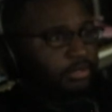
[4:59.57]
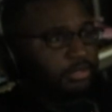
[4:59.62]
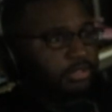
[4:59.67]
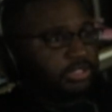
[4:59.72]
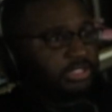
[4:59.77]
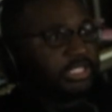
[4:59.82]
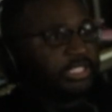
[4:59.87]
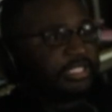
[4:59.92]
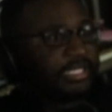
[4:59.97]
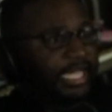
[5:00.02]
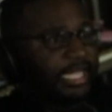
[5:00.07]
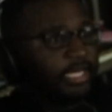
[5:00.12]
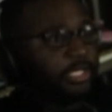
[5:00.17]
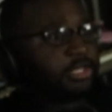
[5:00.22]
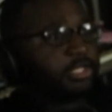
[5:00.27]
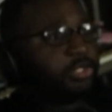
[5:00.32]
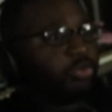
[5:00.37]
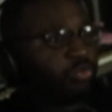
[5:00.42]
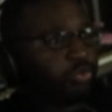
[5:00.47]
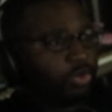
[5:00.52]
She
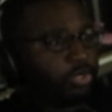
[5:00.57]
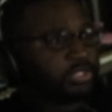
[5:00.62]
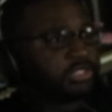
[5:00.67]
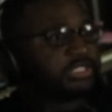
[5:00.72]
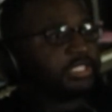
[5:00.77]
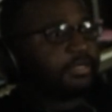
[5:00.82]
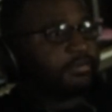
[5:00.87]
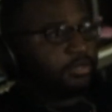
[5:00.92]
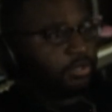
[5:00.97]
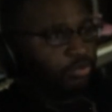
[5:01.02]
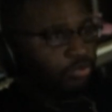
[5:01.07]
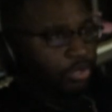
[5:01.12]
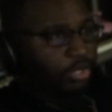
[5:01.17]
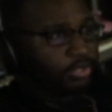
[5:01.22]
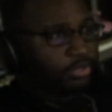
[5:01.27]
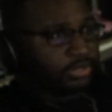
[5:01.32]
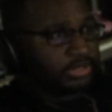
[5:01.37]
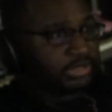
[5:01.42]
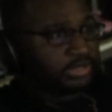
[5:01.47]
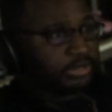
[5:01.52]
dated the worst of the
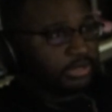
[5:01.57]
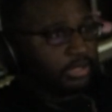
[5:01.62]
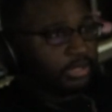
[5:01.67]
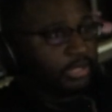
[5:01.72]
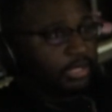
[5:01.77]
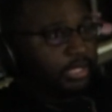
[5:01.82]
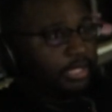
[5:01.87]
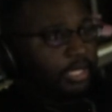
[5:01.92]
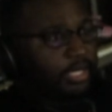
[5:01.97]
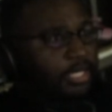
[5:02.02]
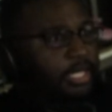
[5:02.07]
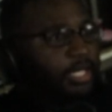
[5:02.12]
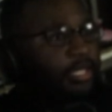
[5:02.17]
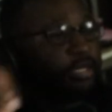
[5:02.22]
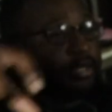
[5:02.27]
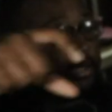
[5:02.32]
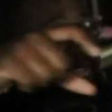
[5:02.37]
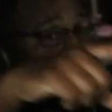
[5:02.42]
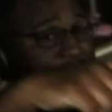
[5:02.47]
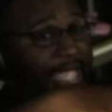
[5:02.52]
worst.
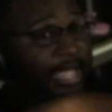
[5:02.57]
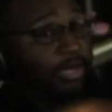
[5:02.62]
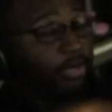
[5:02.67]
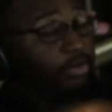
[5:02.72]
And now